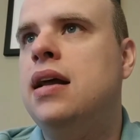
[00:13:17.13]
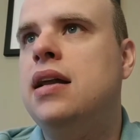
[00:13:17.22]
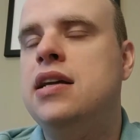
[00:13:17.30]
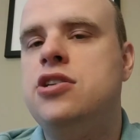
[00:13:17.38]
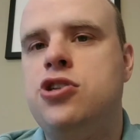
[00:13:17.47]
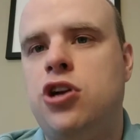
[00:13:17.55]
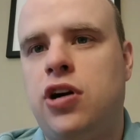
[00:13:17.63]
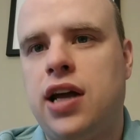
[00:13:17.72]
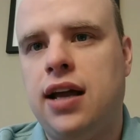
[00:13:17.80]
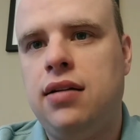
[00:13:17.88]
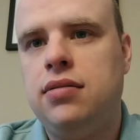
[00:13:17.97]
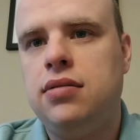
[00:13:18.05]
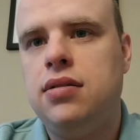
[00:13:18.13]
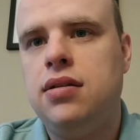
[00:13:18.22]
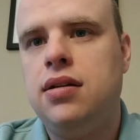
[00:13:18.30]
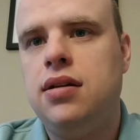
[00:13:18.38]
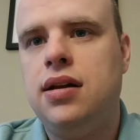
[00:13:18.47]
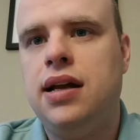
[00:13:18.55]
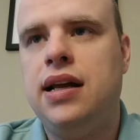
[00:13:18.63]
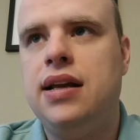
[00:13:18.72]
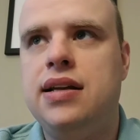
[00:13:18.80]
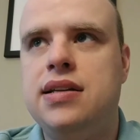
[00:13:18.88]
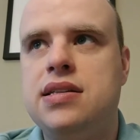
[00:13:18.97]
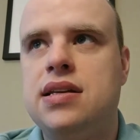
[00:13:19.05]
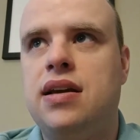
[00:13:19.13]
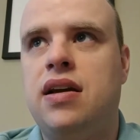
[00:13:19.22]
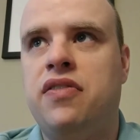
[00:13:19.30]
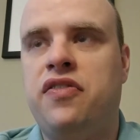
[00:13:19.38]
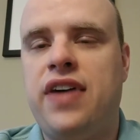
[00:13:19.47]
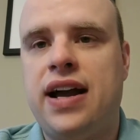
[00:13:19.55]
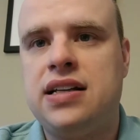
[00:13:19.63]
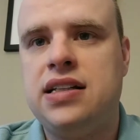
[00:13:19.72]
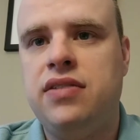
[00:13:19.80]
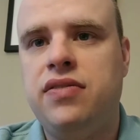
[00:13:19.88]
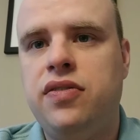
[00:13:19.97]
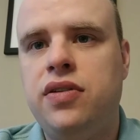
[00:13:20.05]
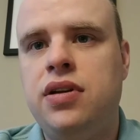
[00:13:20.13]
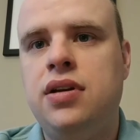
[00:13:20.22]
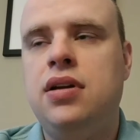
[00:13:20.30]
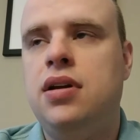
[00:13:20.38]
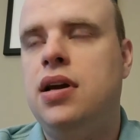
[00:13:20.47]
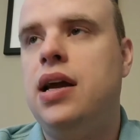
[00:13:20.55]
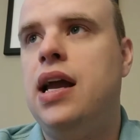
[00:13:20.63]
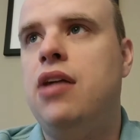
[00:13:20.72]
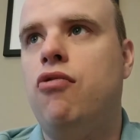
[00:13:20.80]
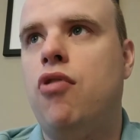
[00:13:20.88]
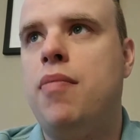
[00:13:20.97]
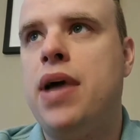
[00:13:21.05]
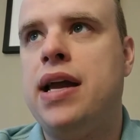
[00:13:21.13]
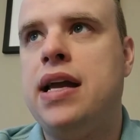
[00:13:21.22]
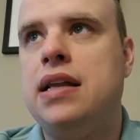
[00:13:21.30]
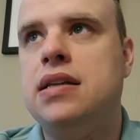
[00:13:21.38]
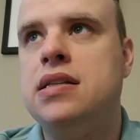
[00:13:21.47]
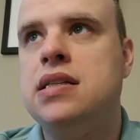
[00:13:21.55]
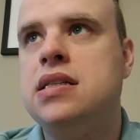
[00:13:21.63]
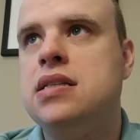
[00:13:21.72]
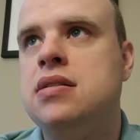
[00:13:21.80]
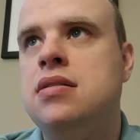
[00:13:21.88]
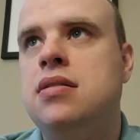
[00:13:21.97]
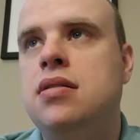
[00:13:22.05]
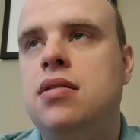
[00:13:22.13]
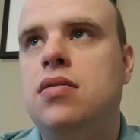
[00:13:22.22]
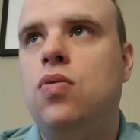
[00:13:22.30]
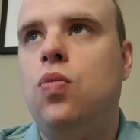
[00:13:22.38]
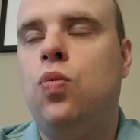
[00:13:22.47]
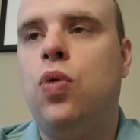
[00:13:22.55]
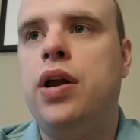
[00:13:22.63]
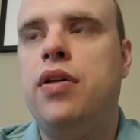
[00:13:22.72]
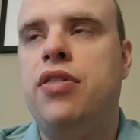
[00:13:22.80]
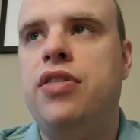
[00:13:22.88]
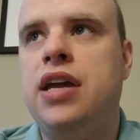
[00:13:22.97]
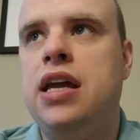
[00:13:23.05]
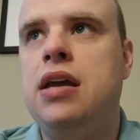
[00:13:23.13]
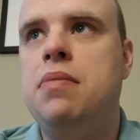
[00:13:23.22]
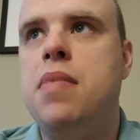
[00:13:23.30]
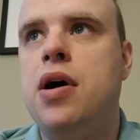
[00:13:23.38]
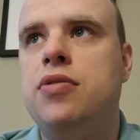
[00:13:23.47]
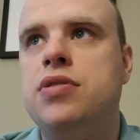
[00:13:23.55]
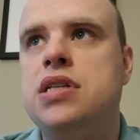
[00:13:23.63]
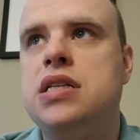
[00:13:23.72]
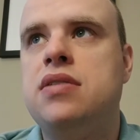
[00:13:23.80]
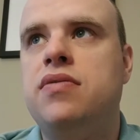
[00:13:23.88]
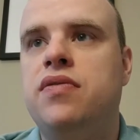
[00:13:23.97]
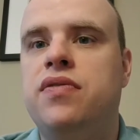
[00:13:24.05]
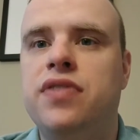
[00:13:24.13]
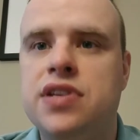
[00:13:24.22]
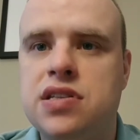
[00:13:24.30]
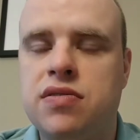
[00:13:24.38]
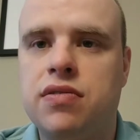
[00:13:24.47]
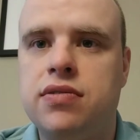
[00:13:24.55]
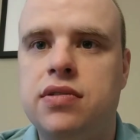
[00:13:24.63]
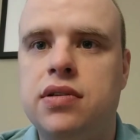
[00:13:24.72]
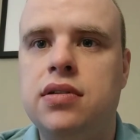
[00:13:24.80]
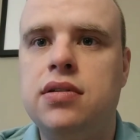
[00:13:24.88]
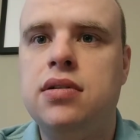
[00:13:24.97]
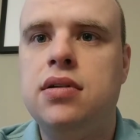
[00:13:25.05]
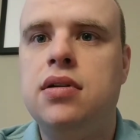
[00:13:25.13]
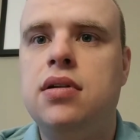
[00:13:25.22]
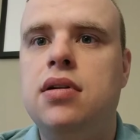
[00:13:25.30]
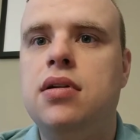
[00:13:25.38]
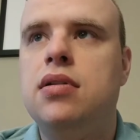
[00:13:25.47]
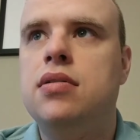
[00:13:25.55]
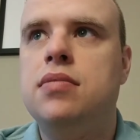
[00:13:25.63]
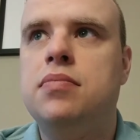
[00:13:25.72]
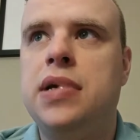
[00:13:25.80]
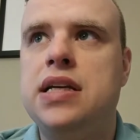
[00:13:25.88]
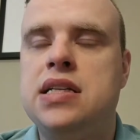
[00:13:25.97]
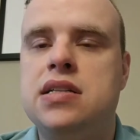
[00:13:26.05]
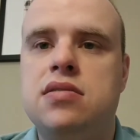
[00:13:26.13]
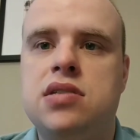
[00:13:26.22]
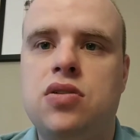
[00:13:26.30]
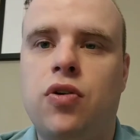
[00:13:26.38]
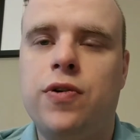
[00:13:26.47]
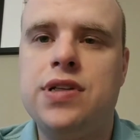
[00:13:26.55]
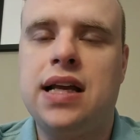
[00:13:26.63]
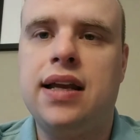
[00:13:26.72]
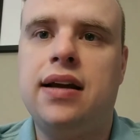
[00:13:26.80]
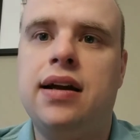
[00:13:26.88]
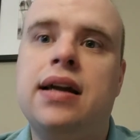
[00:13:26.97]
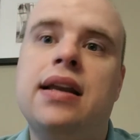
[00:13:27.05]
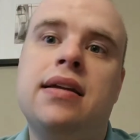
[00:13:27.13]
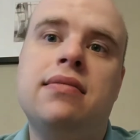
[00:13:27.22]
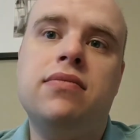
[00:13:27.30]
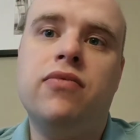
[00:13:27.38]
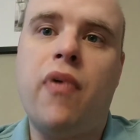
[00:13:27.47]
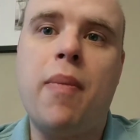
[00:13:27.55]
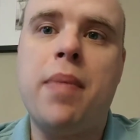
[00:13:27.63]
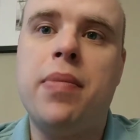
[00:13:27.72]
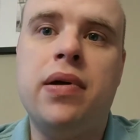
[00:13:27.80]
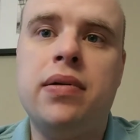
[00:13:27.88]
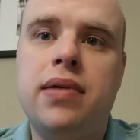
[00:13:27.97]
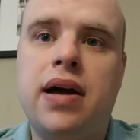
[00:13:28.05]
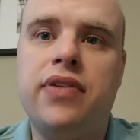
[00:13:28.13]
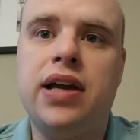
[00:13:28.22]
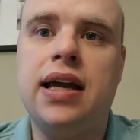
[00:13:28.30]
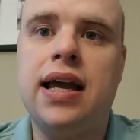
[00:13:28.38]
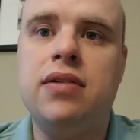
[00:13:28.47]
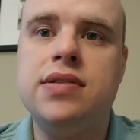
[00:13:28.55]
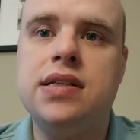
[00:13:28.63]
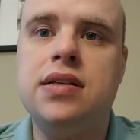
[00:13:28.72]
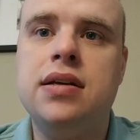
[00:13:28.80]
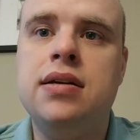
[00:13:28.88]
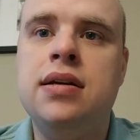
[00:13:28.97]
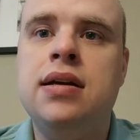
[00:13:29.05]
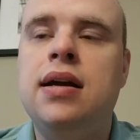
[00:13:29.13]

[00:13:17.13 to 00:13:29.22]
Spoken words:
It is shocking. It is effective. It remains one of the most visceral pieces of storytelling I can remember having encountered.